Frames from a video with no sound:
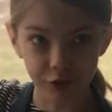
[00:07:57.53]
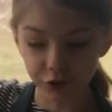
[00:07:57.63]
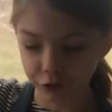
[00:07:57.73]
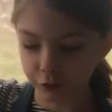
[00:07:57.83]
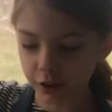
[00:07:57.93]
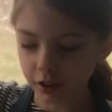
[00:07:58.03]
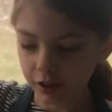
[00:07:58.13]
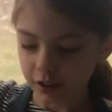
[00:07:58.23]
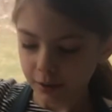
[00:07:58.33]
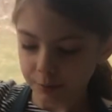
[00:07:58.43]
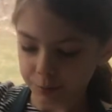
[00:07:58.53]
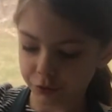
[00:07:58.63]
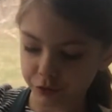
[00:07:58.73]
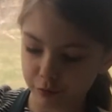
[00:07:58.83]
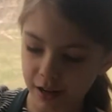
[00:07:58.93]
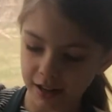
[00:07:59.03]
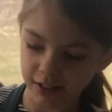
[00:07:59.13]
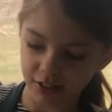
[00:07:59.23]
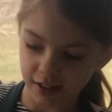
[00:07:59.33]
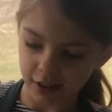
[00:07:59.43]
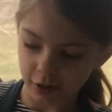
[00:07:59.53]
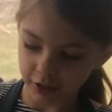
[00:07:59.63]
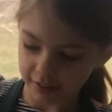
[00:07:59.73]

do, try to get all that